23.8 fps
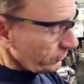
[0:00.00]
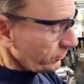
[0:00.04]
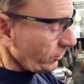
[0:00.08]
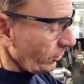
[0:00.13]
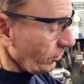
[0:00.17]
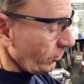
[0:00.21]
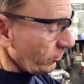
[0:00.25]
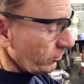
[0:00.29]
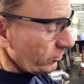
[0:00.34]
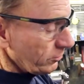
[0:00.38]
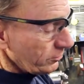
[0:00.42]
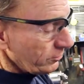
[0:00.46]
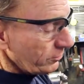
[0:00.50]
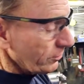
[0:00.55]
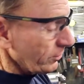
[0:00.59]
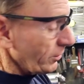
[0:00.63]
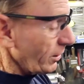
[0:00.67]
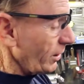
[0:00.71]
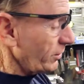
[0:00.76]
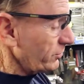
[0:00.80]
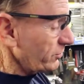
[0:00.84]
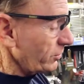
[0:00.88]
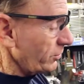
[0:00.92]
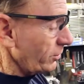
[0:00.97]
So
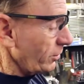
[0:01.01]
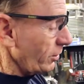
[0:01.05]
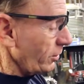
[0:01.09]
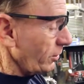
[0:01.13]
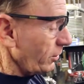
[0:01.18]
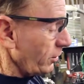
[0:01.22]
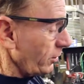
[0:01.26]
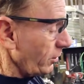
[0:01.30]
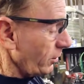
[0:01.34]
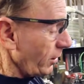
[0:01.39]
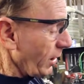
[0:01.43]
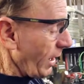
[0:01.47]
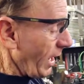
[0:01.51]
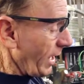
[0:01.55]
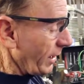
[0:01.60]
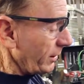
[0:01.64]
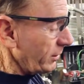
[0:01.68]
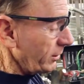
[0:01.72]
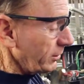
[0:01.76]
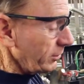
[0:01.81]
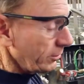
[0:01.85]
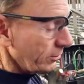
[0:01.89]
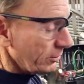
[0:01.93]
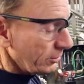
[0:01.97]
that's another little
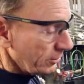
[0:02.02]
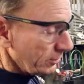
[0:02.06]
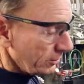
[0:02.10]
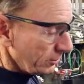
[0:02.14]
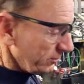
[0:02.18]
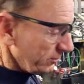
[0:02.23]
idea